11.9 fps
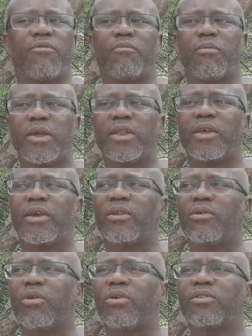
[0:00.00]
meaning
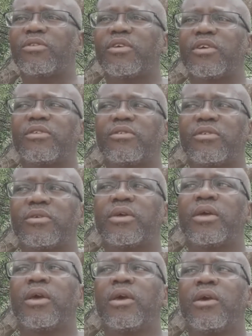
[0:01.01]
and content,
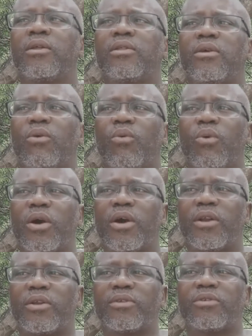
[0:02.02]
the
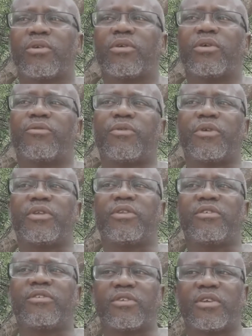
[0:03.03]
world of
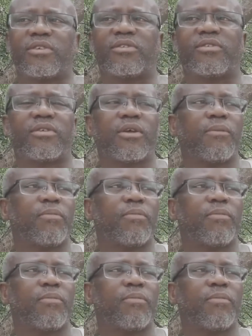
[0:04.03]
indigenous